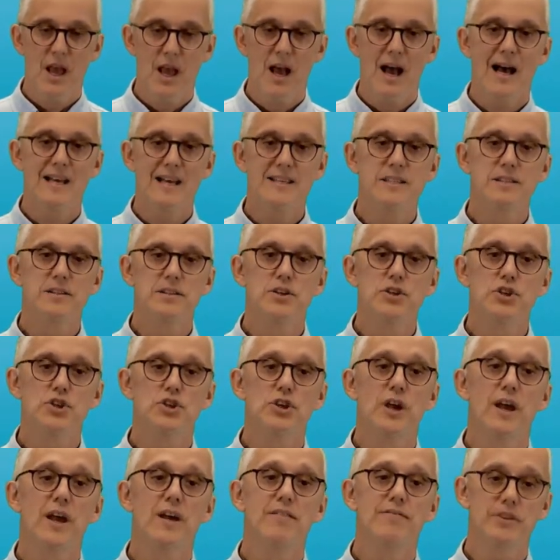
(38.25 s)
As such,
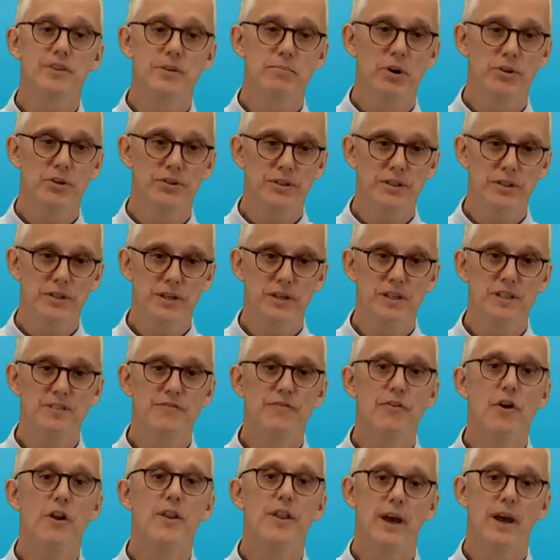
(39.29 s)
everybody is
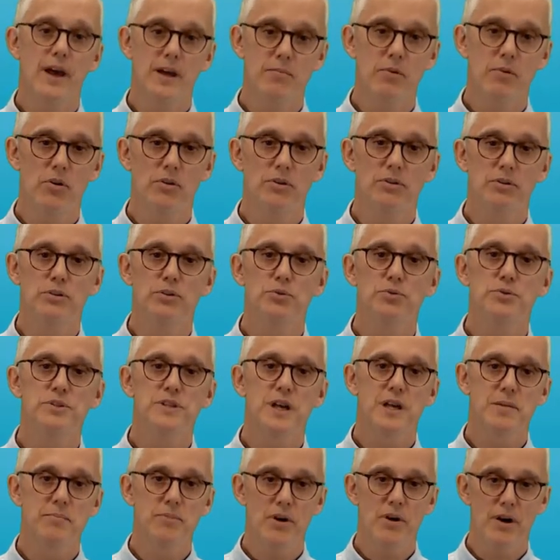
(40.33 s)
vulnerable to
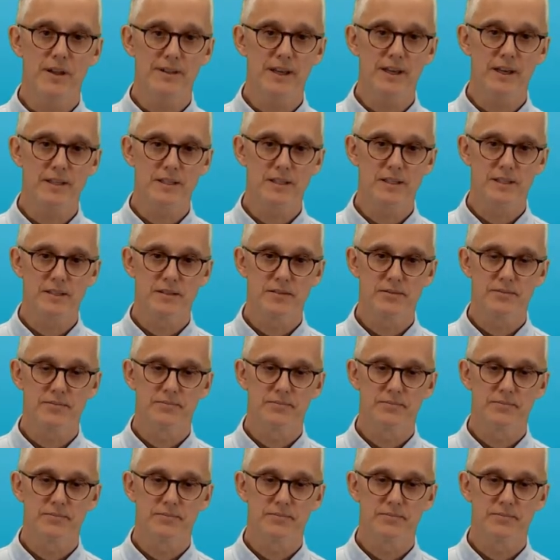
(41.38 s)
cyber attacks.